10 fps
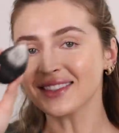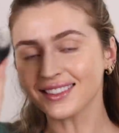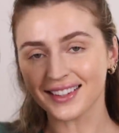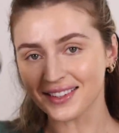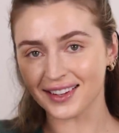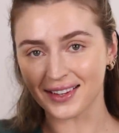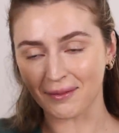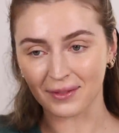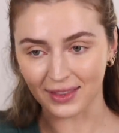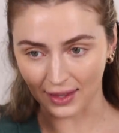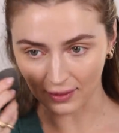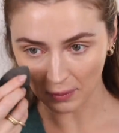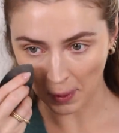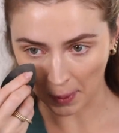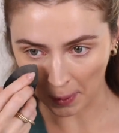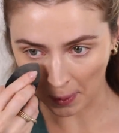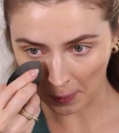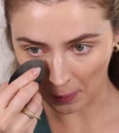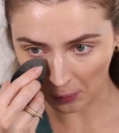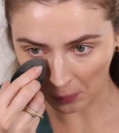just gonna attempt this and and
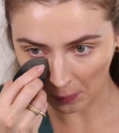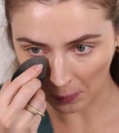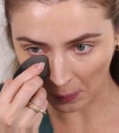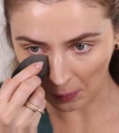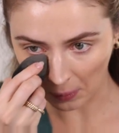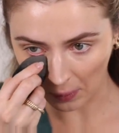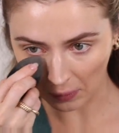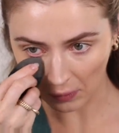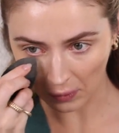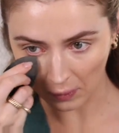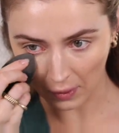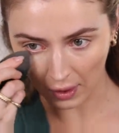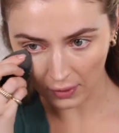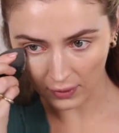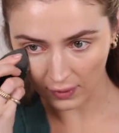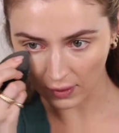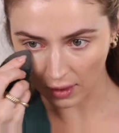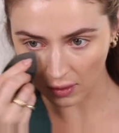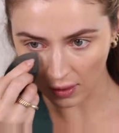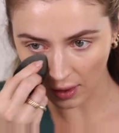just use this to uh, set the
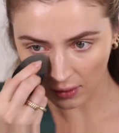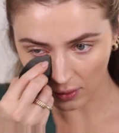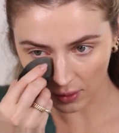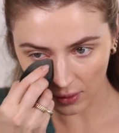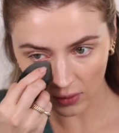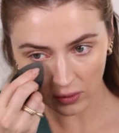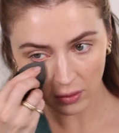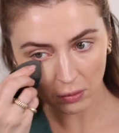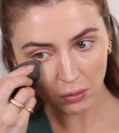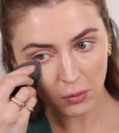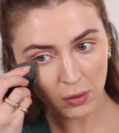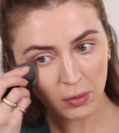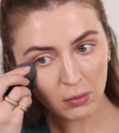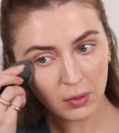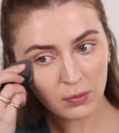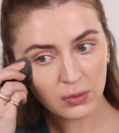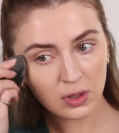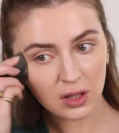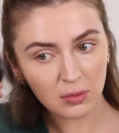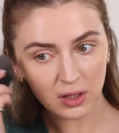under eye. So he just boop, boop, boop, boop,
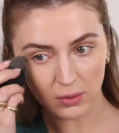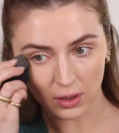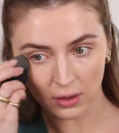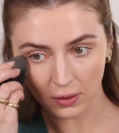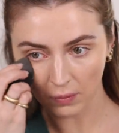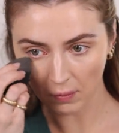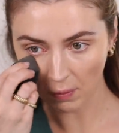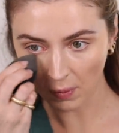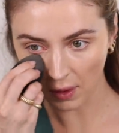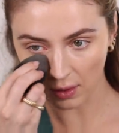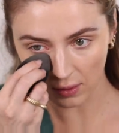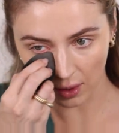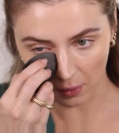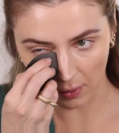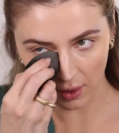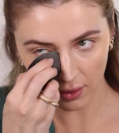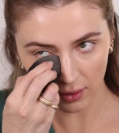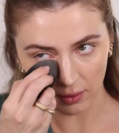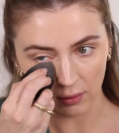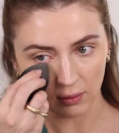took the beauty blender and said it.
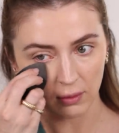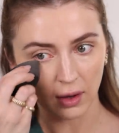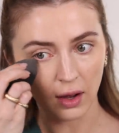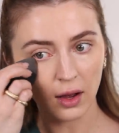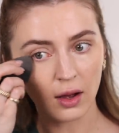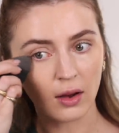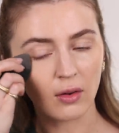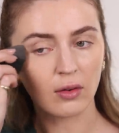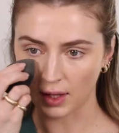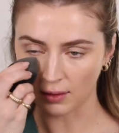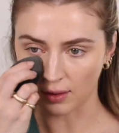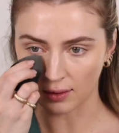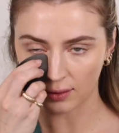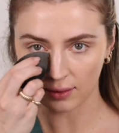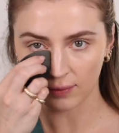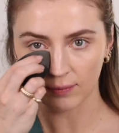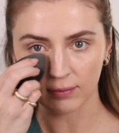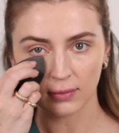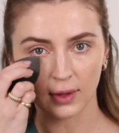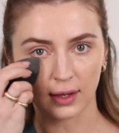Wow, wow, that looks
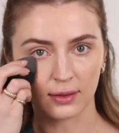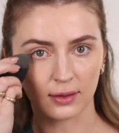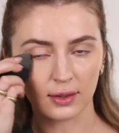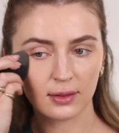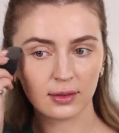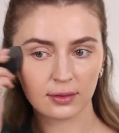Excellent.